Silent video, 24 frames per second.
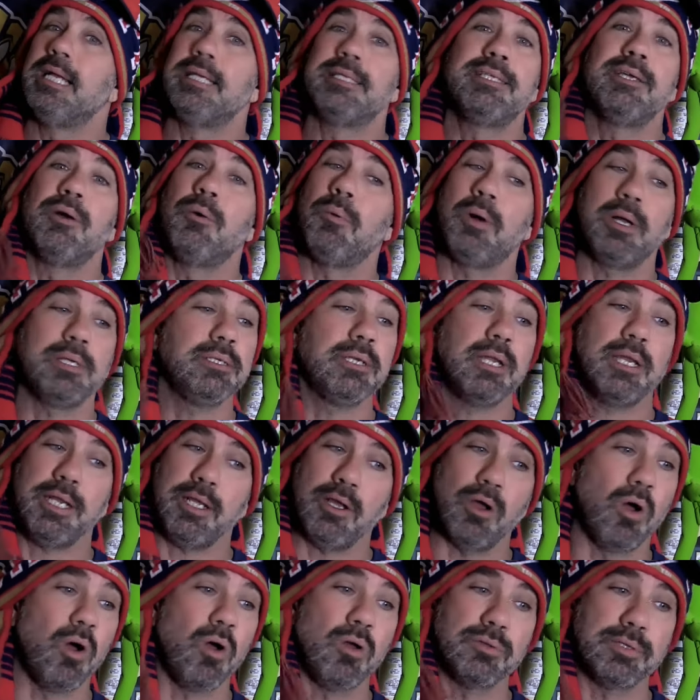There wasn't any
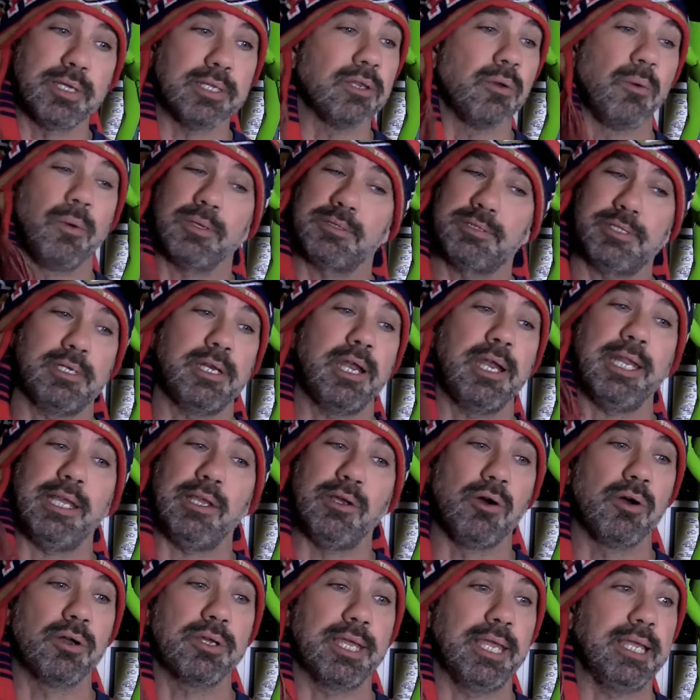holding. There wasn't any
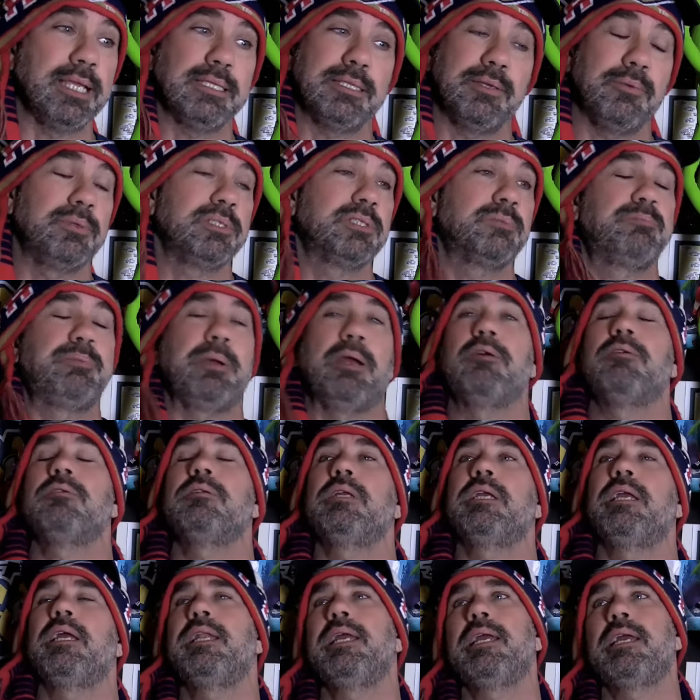hooking. There was
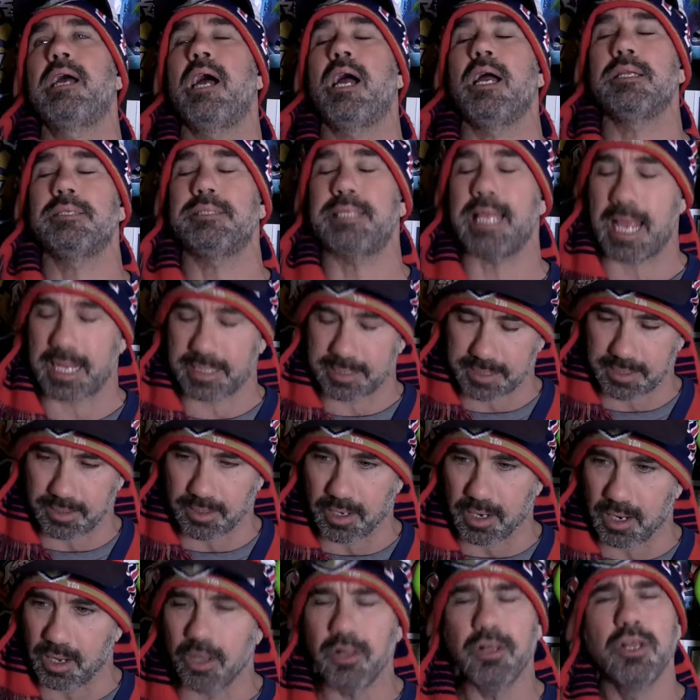barely any contact at
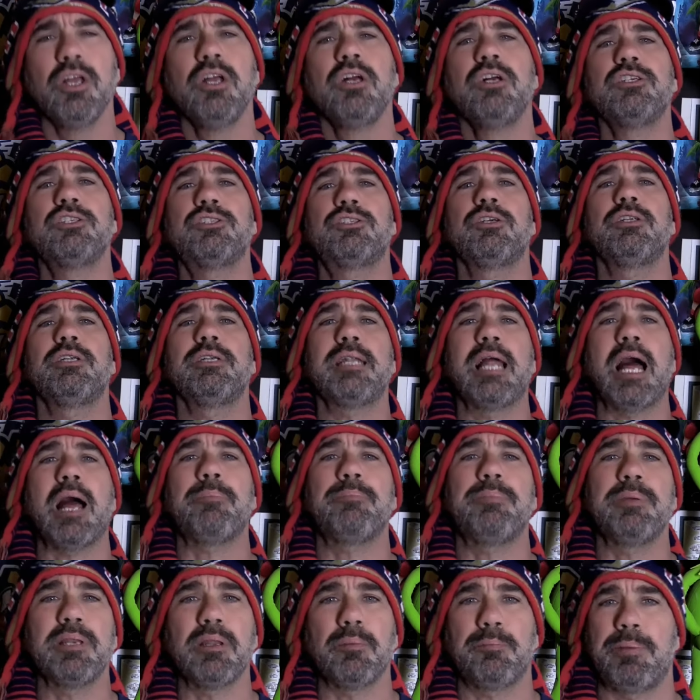all. Should have not
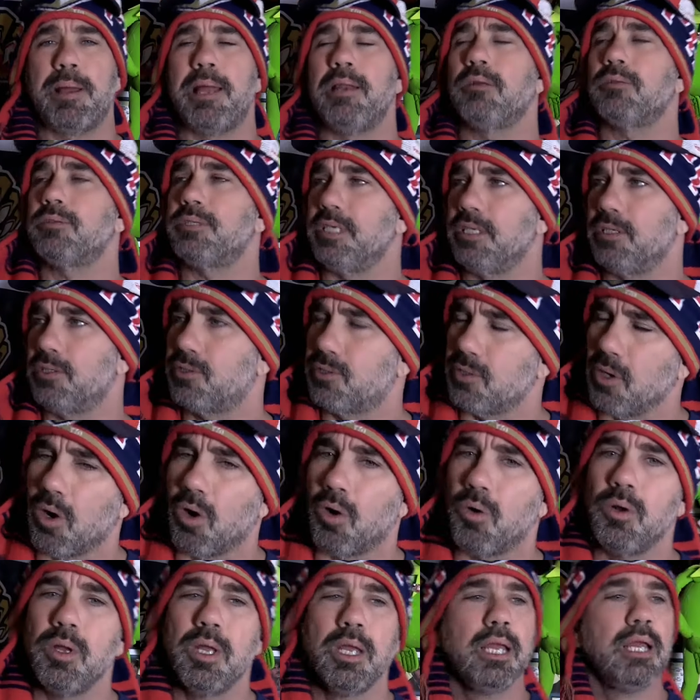been a penalty.
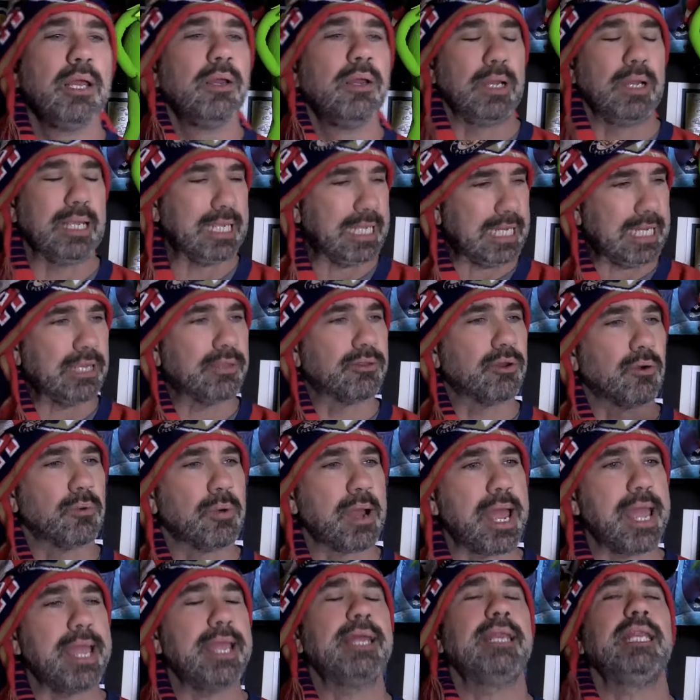So either
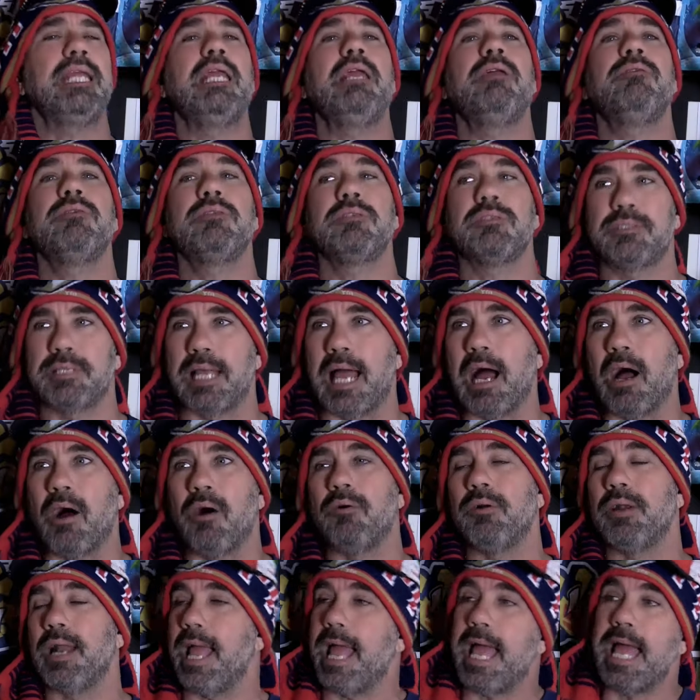way, it evens
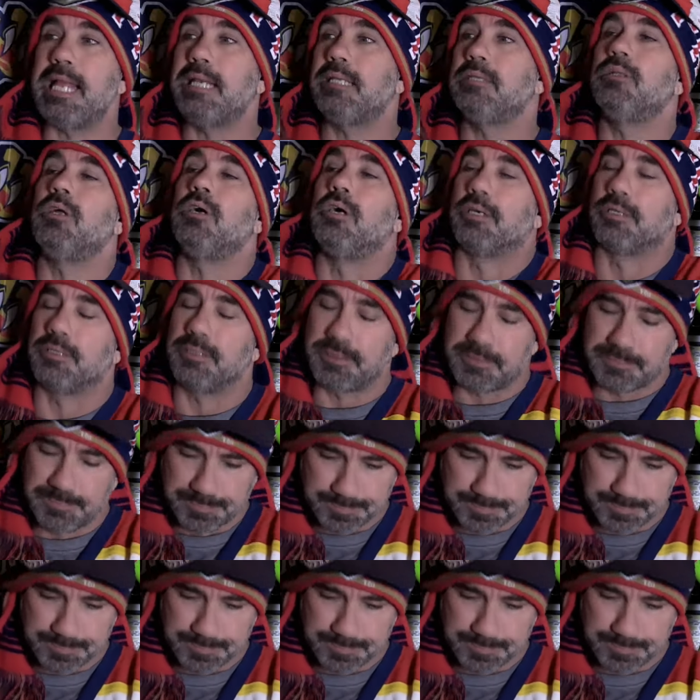out. And look,